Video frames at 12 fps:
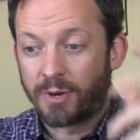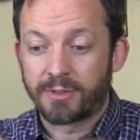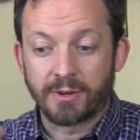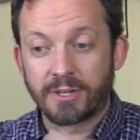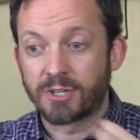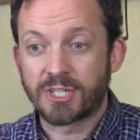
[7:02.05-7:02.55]
while
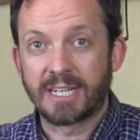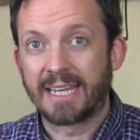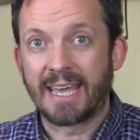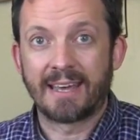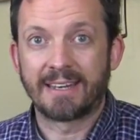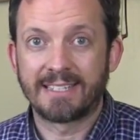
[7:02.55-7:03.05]
they're
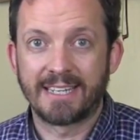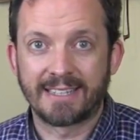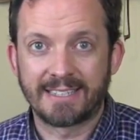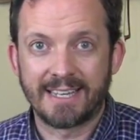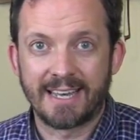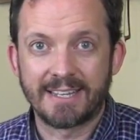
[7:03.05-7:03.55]
understanding how to take
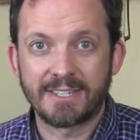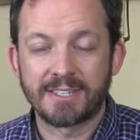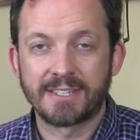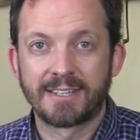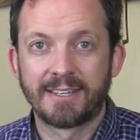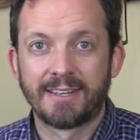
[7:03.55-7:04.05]
the test,
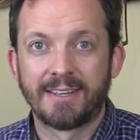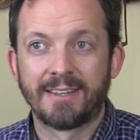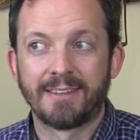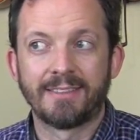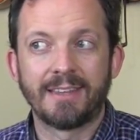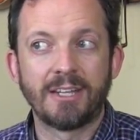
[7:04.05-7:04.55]

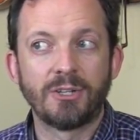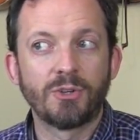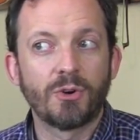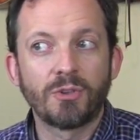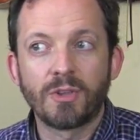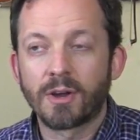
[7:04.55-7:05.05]
they
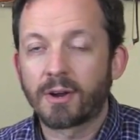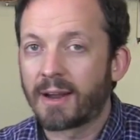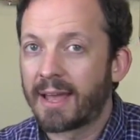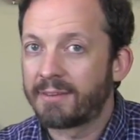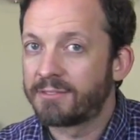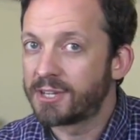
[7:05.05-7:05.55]
no longer
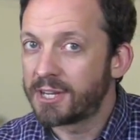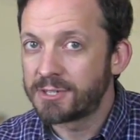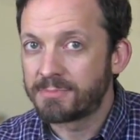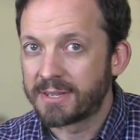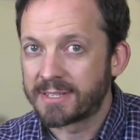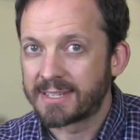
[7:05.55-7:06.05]
have
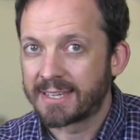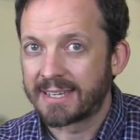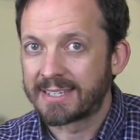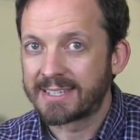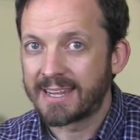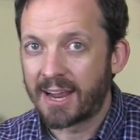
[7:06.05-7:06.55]
judgments
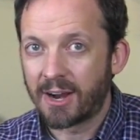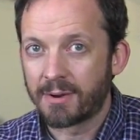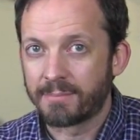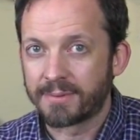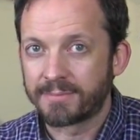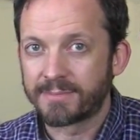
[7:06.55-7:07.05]
against
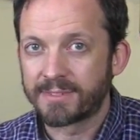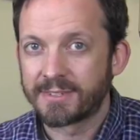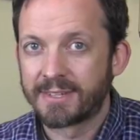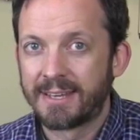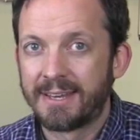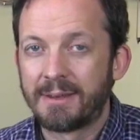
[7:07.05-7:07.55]
Arabs
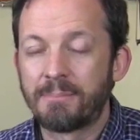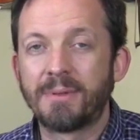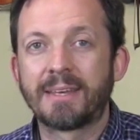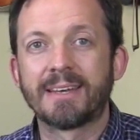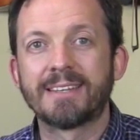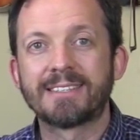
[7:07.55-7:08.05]

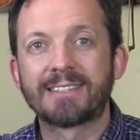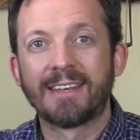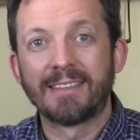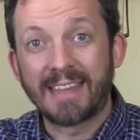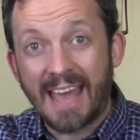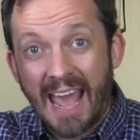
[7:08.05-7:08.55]
because
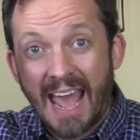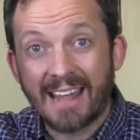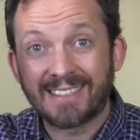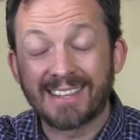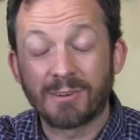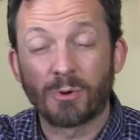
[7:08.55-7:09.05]
the
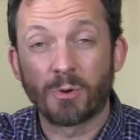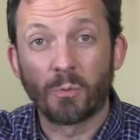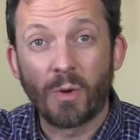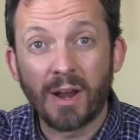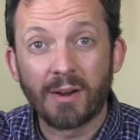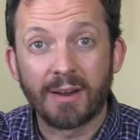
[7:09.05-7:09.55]
hat that we're
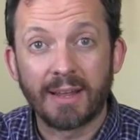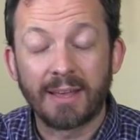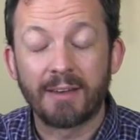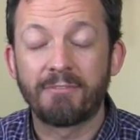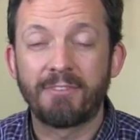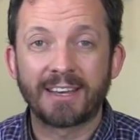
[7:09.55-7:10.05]
wearing
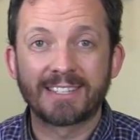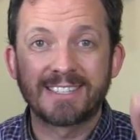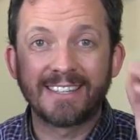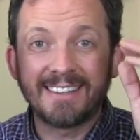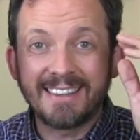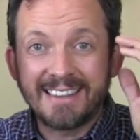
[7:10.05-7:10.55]
affects
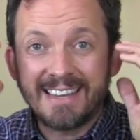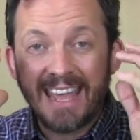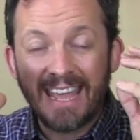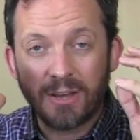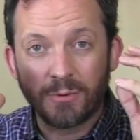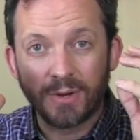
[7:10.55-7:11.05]
the
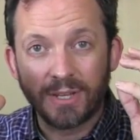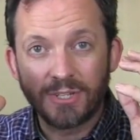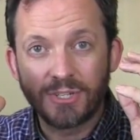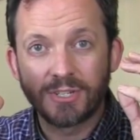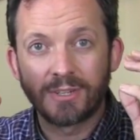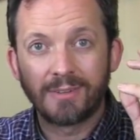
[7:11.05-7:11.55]

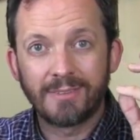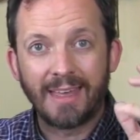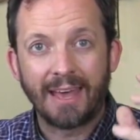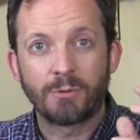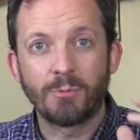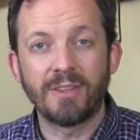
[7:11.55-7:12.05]
language
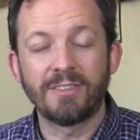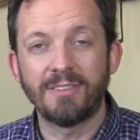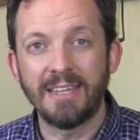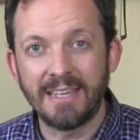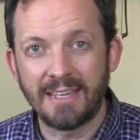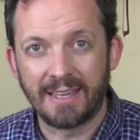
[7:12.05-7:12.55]
that we
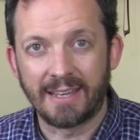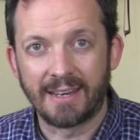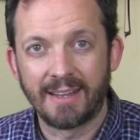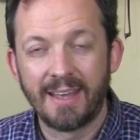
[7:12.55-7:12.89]
think in.